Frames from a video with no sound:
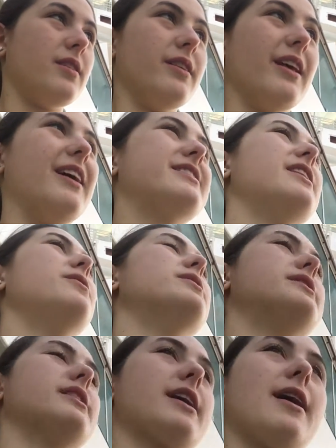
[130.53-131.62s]
And last night
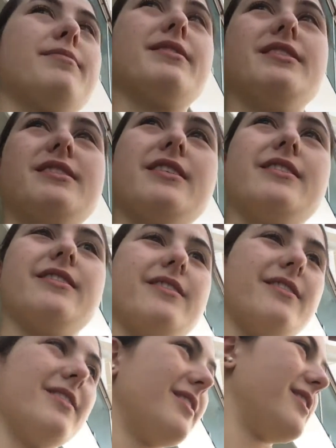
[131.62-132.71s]
was the captain's dinner,